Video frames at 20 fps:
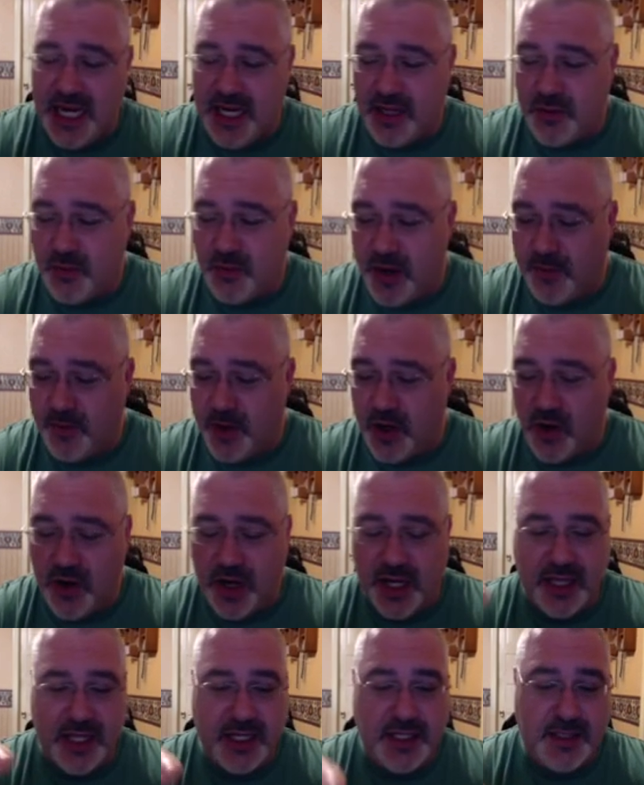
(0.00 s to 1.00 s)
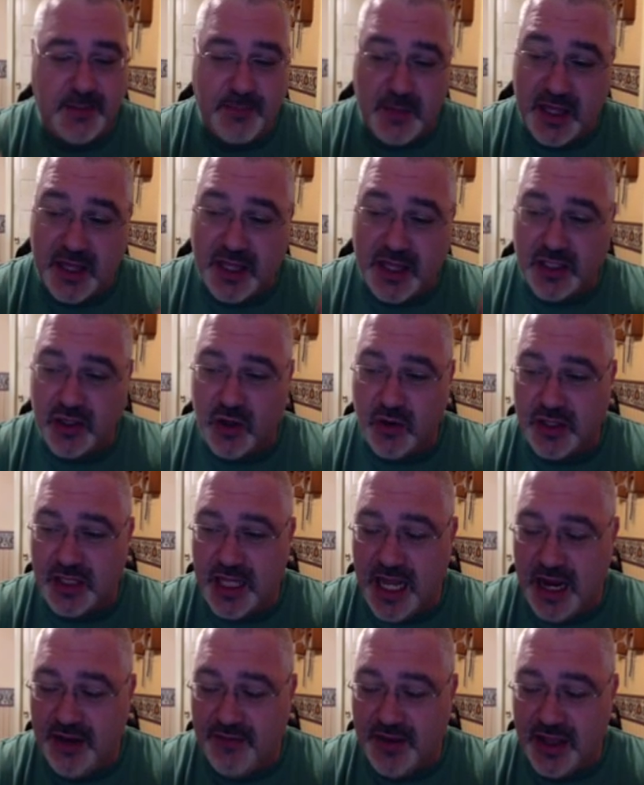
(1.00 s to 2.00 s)
when I'm recording this, but this goes
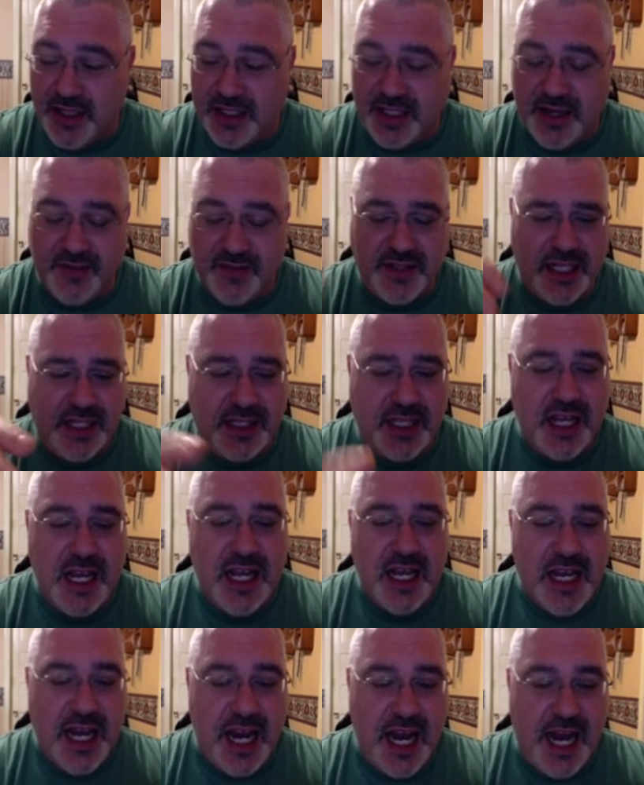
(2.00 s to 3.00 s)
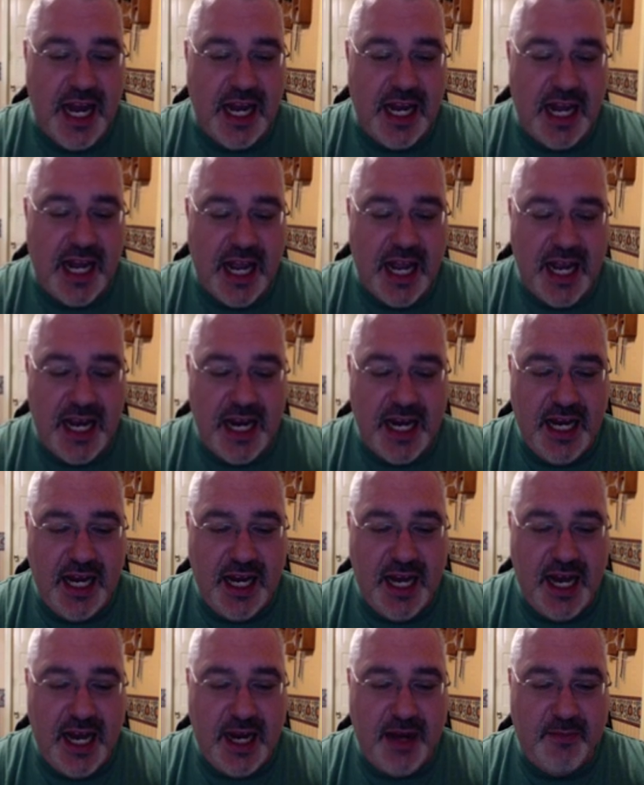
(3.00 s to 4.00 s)
live on the 17th. And I
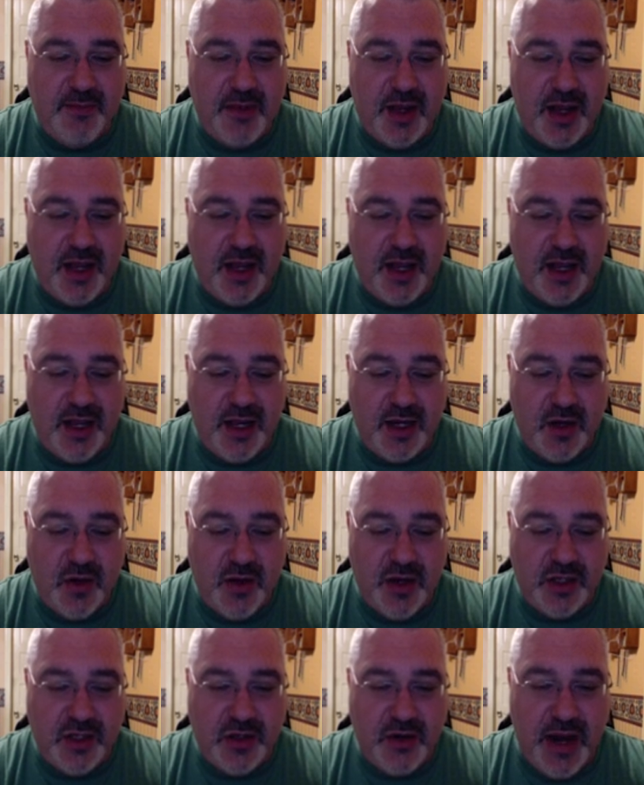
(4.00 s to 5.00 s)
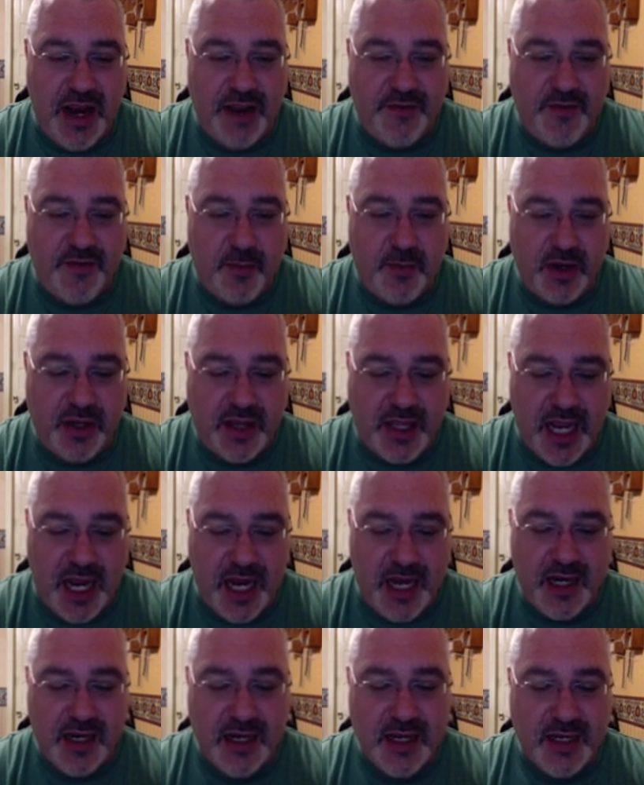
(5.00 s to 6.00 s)
am uh, going to have a
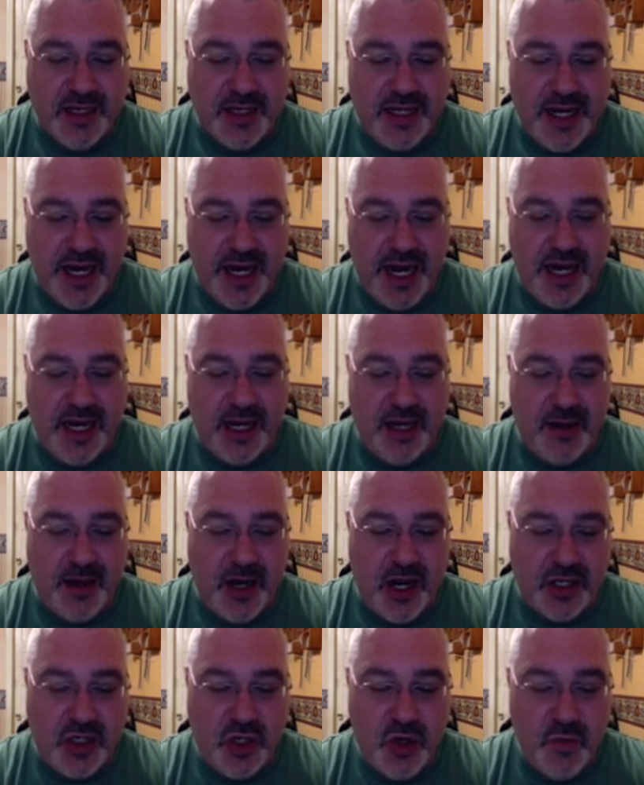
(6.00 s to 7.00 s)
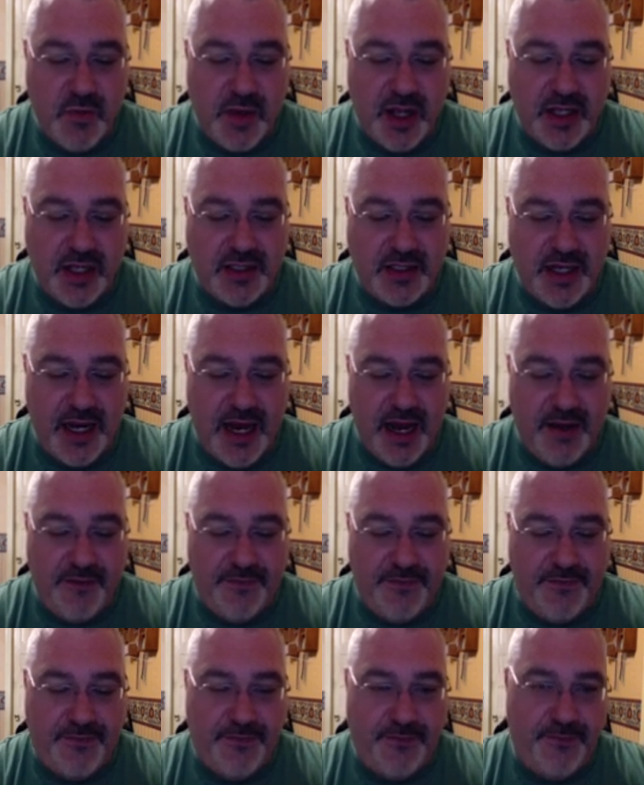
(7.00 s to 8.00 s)
birthday in two months and
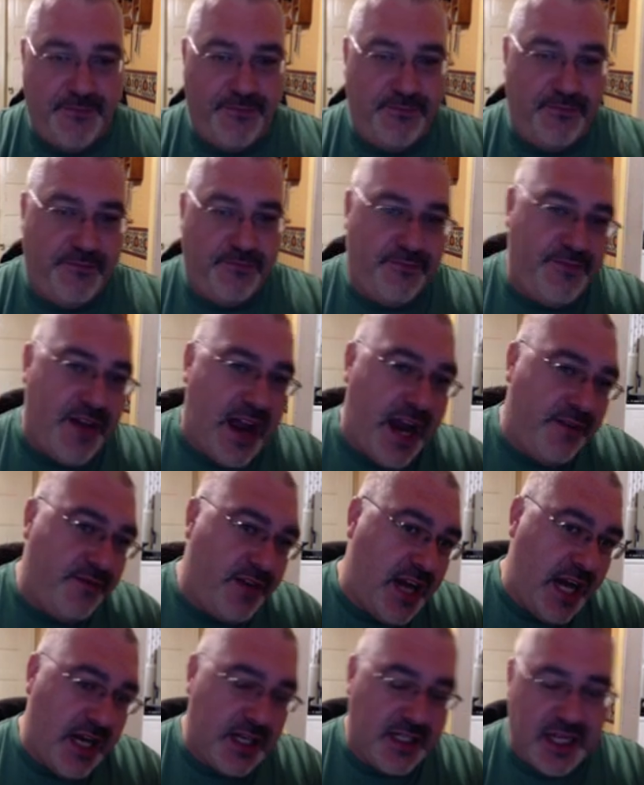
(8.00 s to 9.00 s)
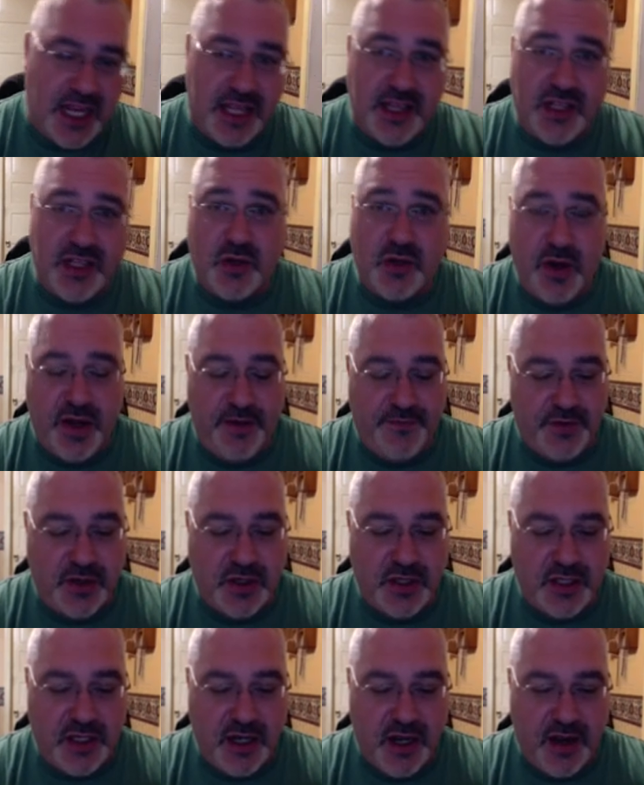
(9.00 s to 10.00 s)
five days on the
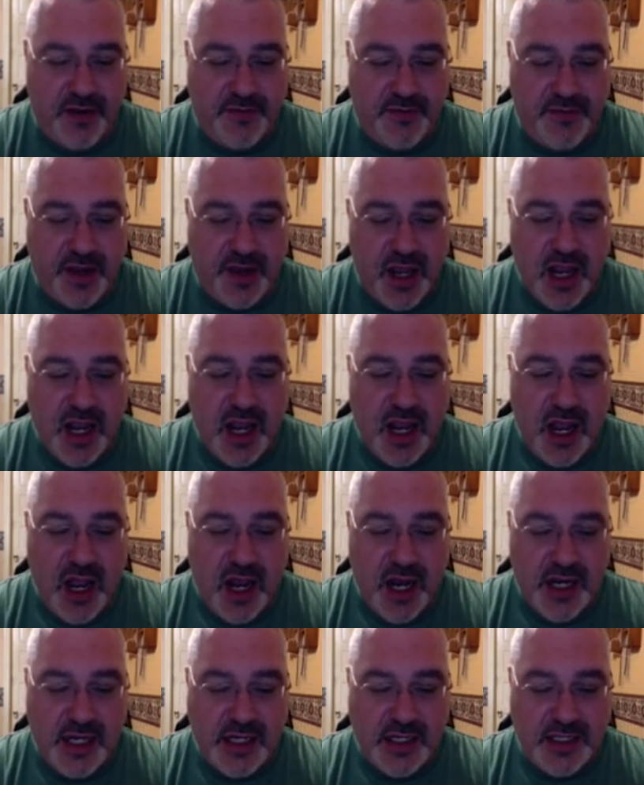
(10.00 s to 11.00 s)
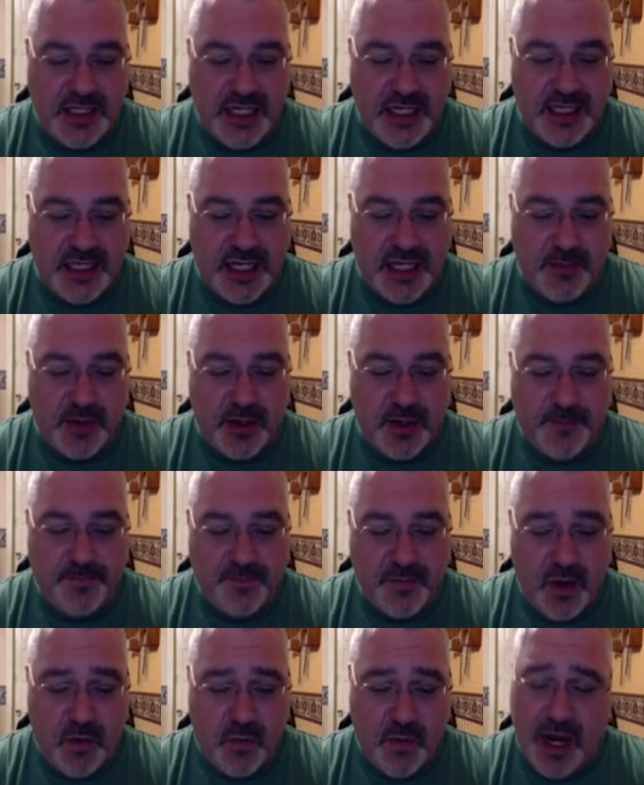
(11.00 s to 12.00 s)
21st of December.
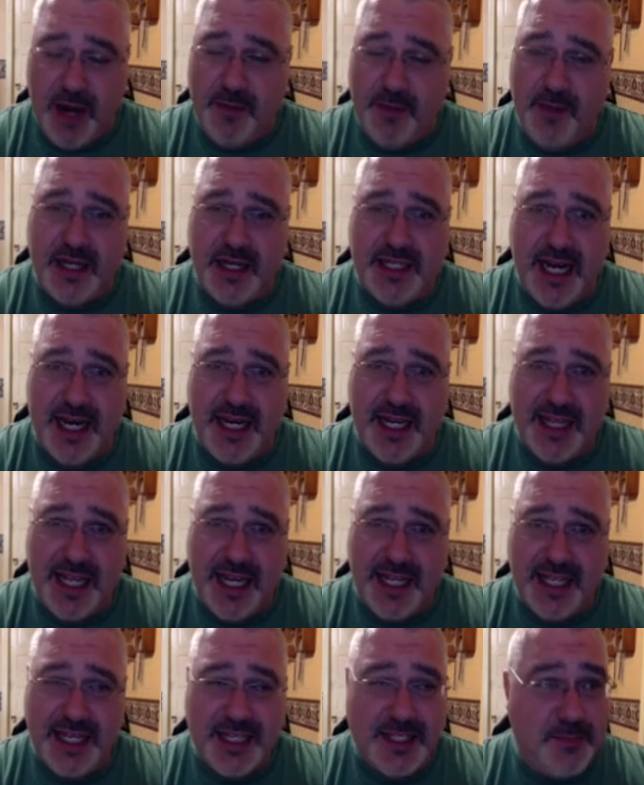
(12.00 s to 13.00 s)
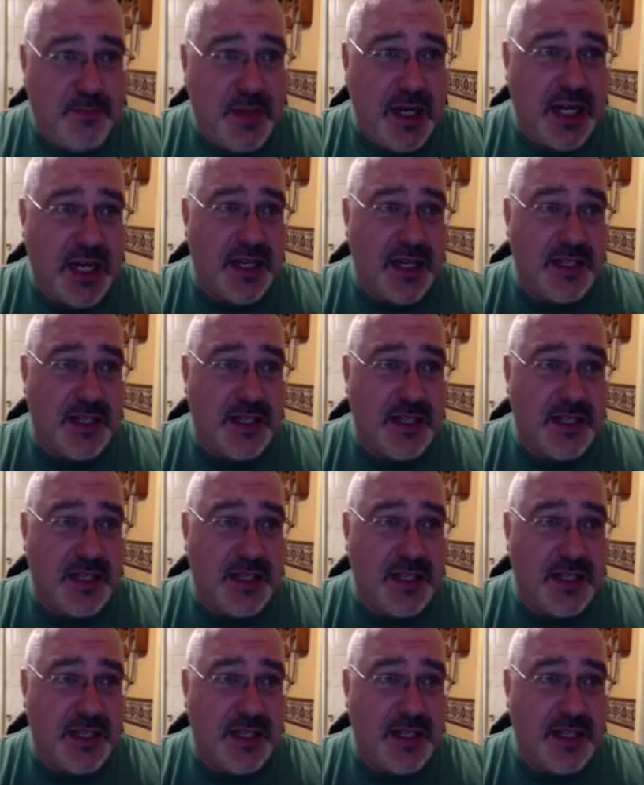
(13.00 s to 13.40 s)
Why am I saying it like this? Because